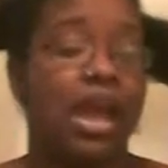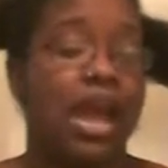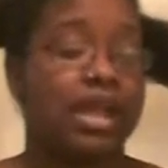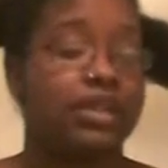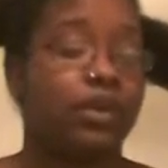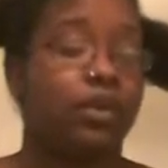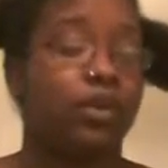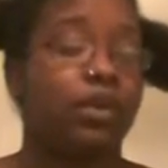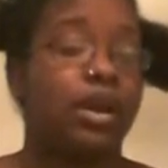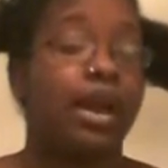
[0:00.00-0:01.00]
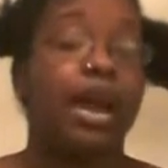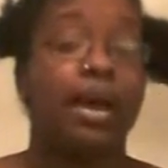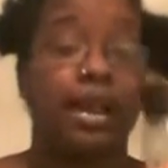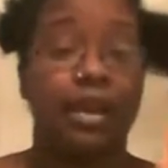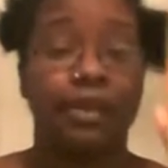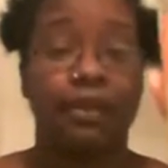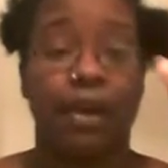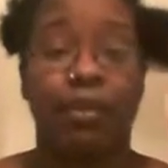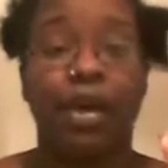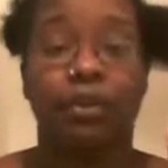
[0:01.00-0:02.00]
And so a lot of people
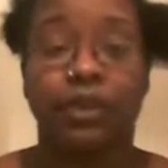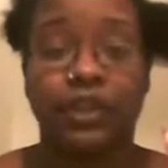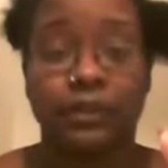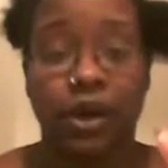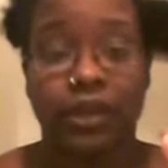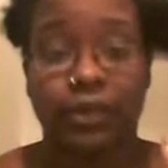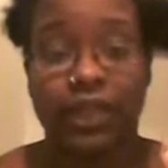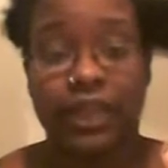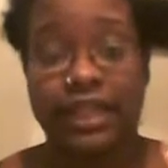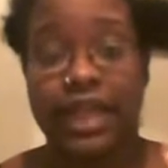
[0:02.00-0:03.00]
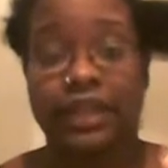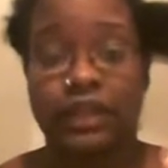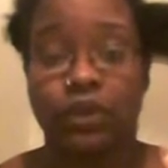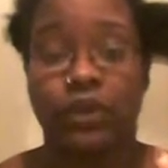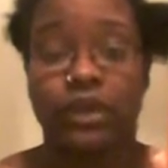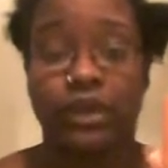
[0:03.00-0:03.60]
have a problem with this product because they say it's too